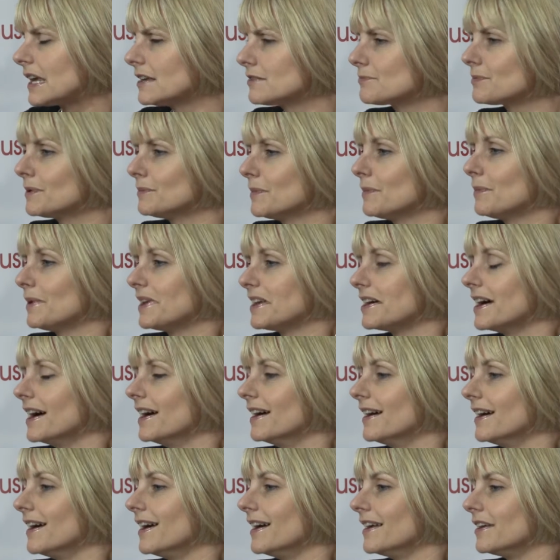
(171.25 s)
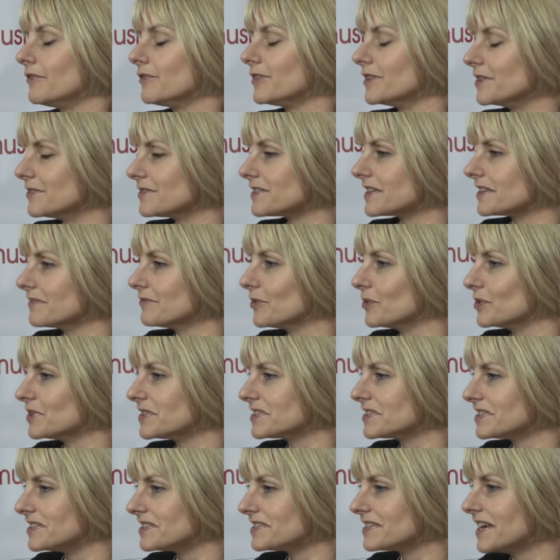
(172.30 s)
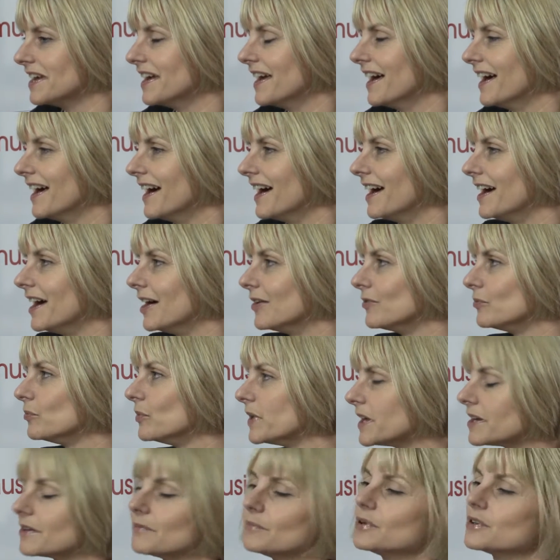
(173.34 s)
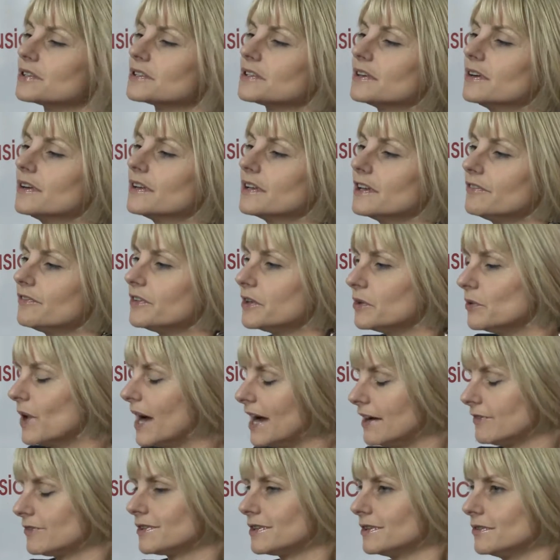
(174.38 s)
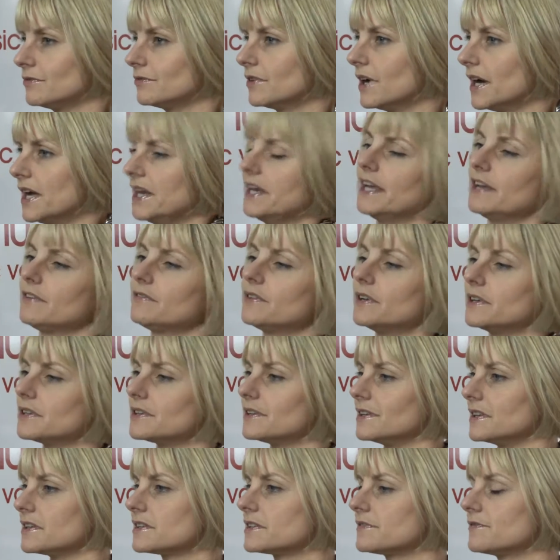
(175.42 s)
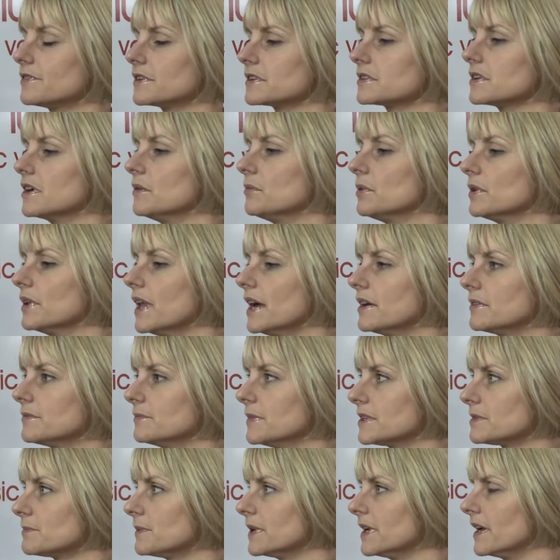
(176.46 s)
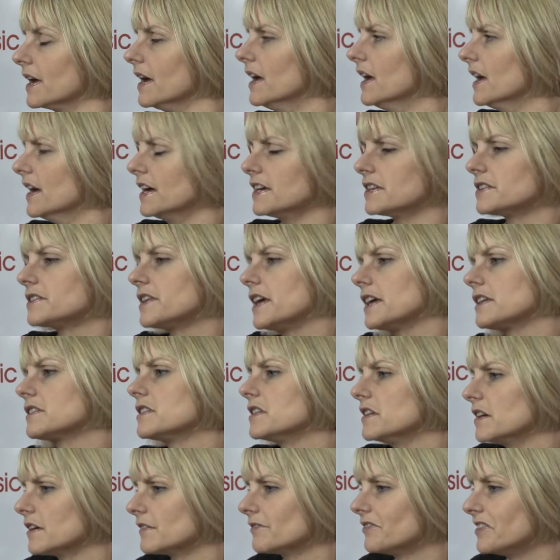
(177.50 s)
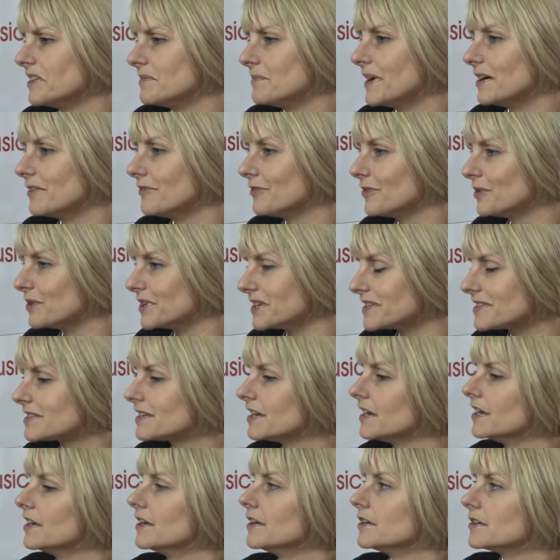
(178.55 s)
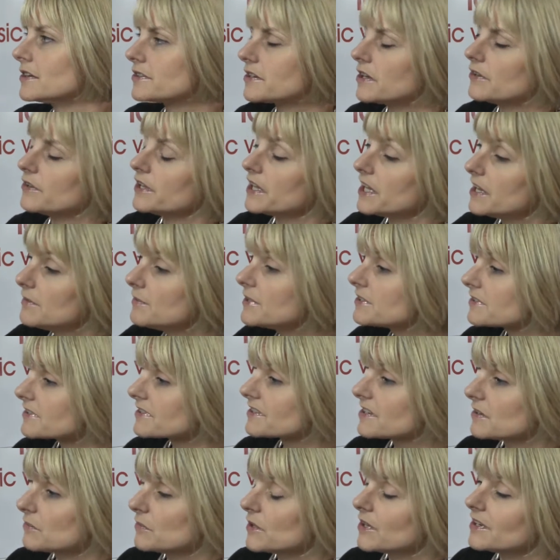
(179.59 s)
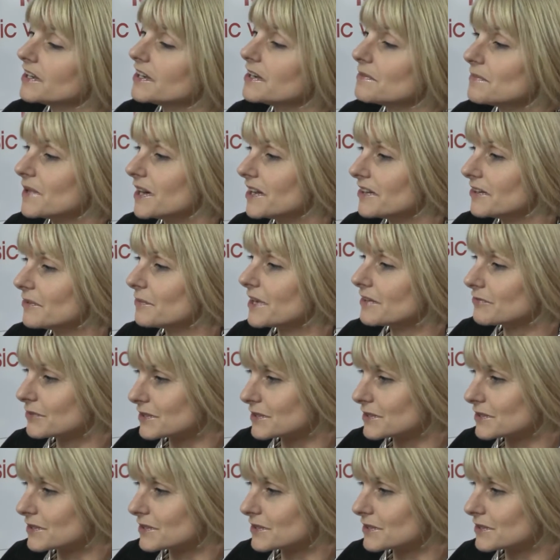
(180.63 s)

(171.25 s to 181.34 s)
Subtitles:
if using voices, we can put on, if you have to write an advert and it's, for example, that must be a sexy young female voice, show the image of someone and it might not be